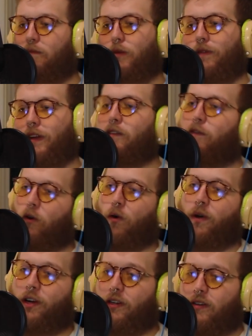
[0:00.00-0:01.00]
of moving
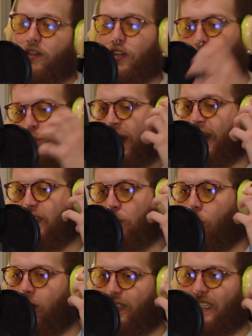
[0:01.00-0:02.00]
forward, your brain is
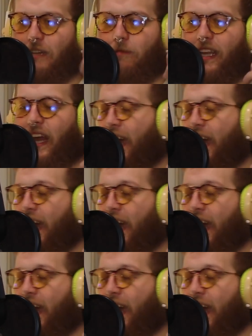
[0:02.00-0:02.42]
wanting to be